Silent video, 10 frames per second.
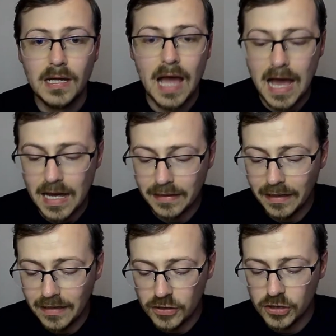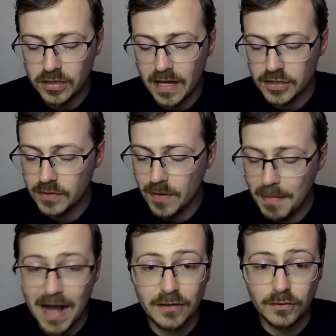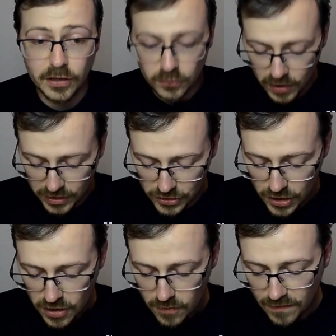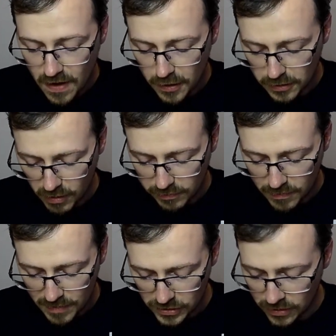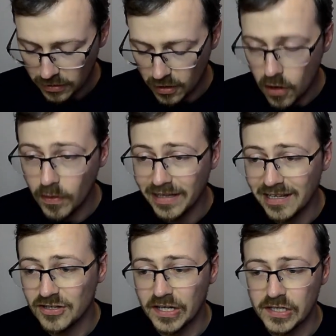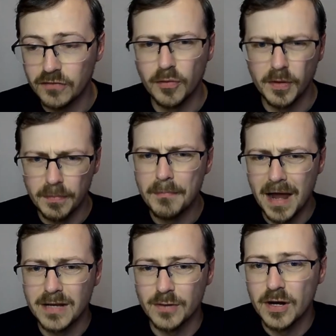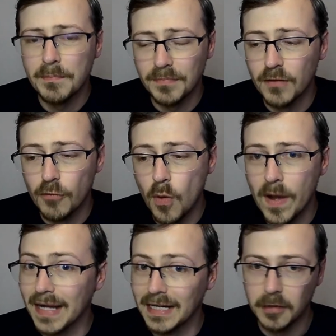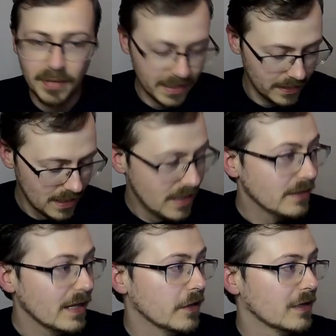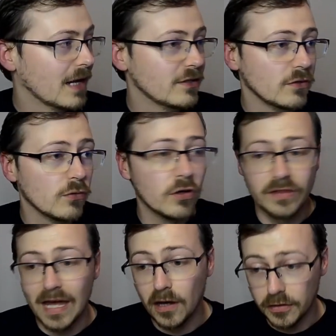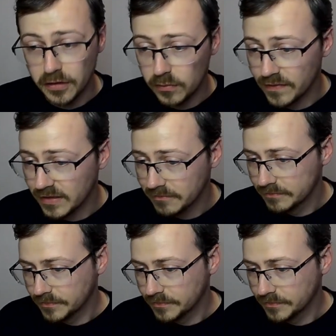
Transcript: And in addition to that, she went back to her Twitch without express permission. So essentially she'd rubbed management the wrong way a little bit. They decided to cut their losses with it.